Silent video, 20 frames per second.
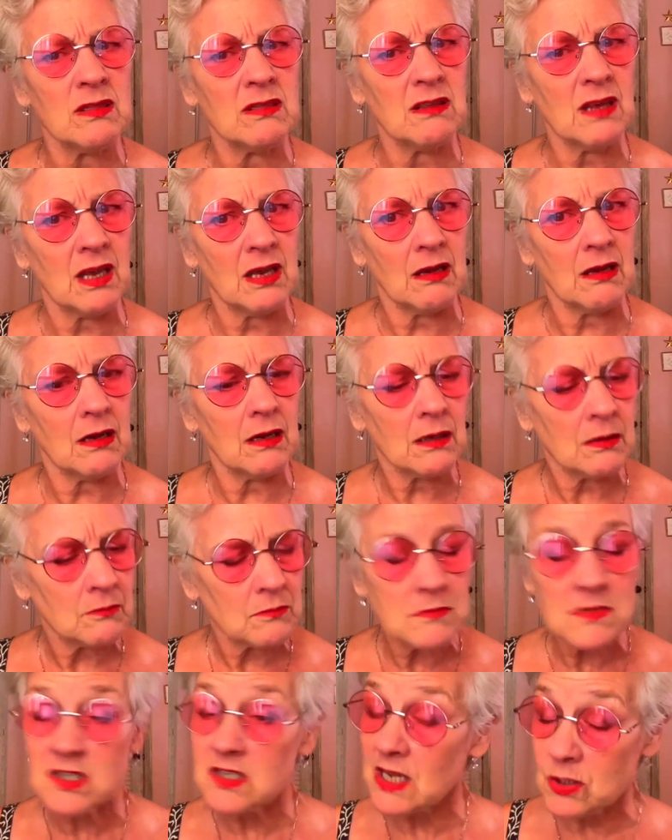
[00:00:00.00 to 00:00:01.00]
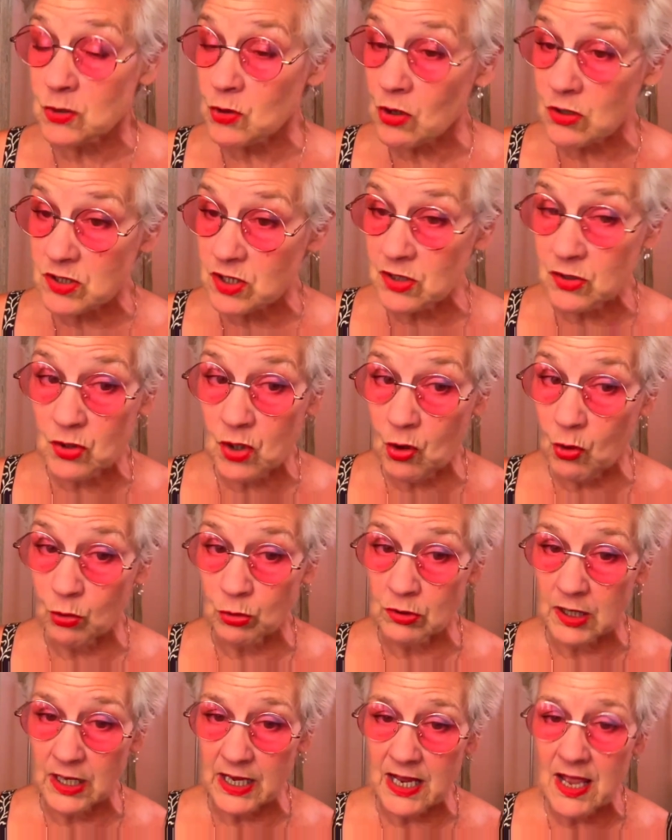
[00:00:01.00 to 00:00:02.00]
there," said Ogden
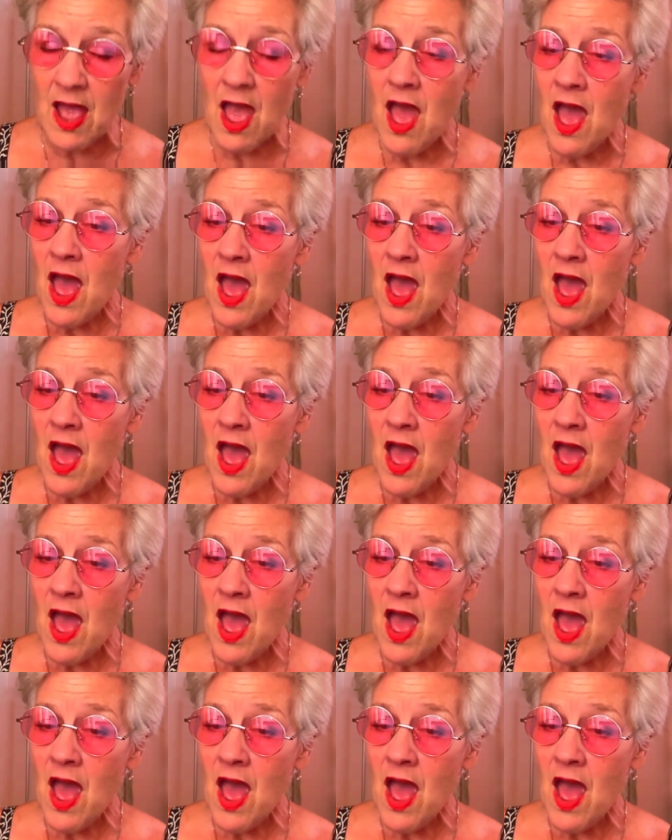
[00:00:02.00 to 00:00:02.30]
coldly,